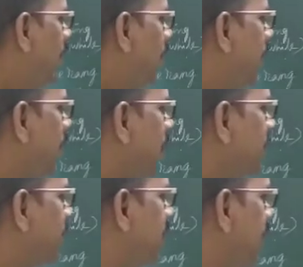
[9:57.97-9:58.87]
Or you
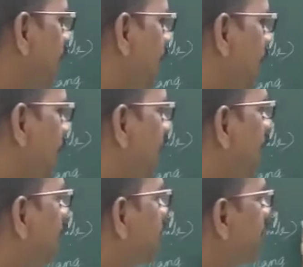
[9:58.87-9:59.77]
can say,
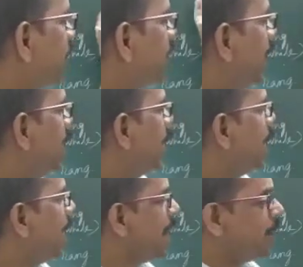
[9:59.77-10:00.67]
instead of
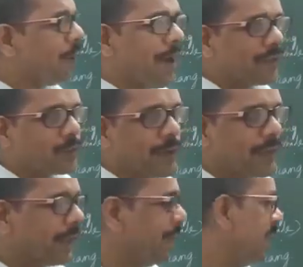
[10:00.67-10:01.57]
saying I was
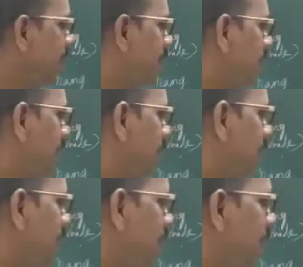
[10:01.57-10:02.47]
wondering,
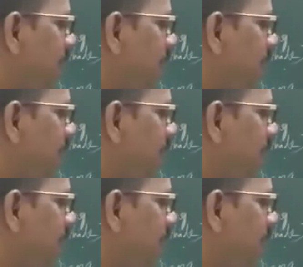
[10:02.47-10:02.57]
can